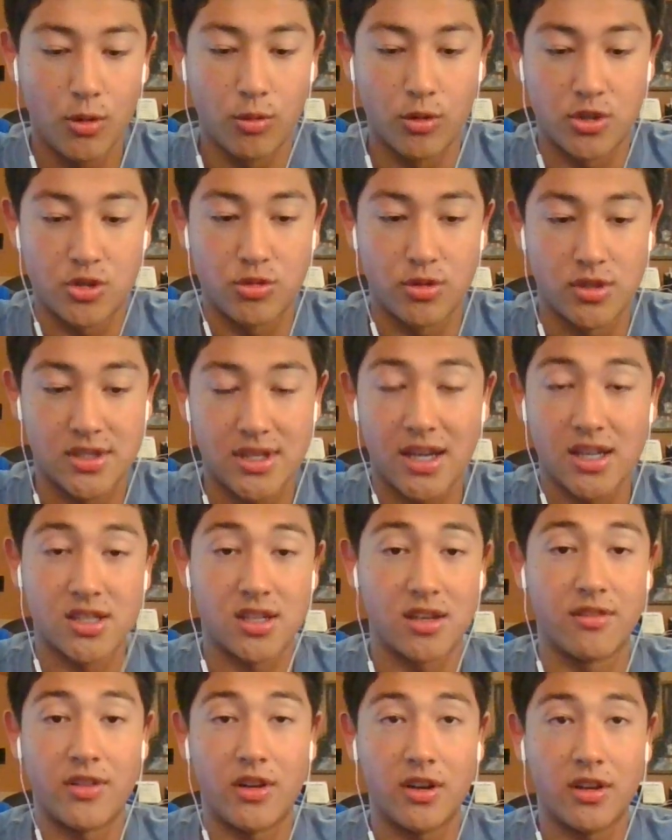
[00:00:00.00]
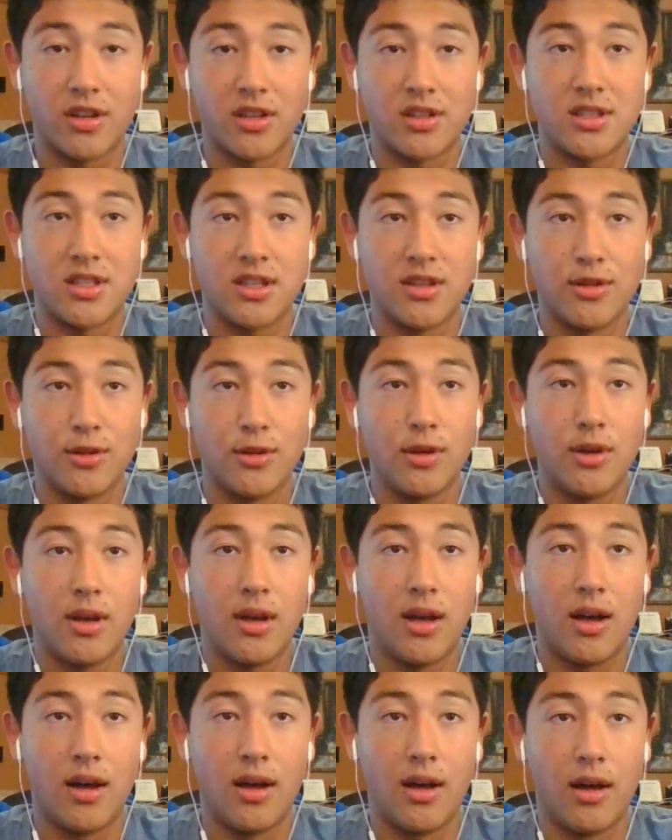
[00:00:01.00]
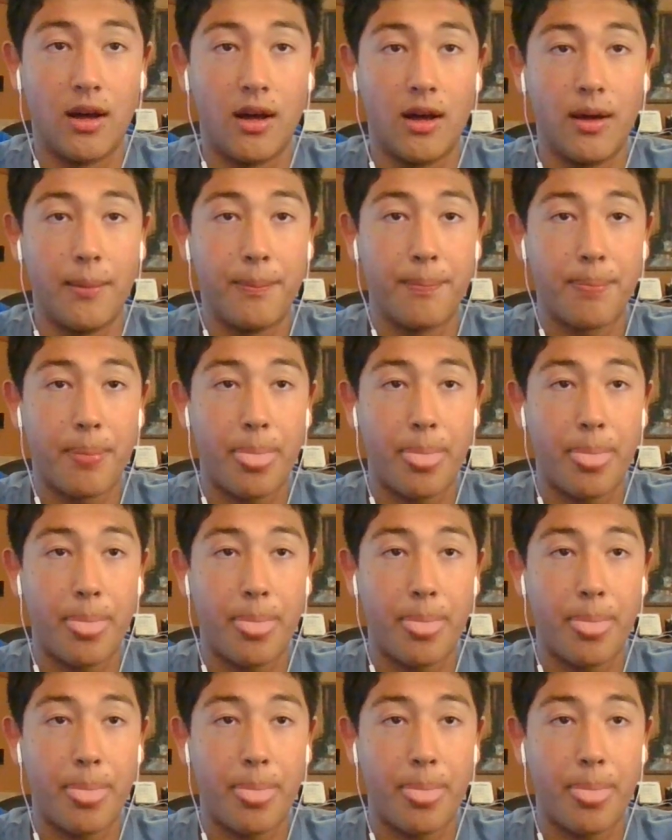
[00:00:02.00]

which was actually a very good deal. On